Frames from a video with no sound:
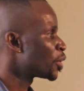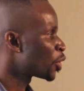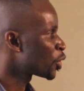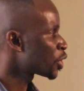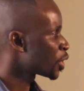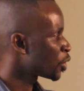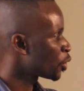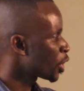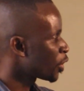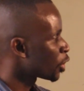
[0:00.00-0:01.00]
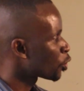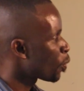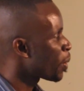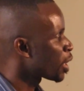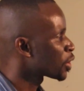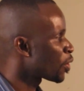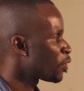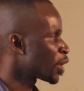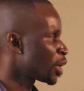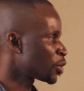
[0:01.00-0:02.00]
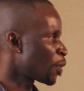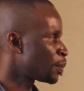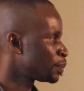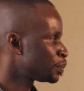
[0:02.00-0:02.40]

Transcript: those are the two parts of an atom.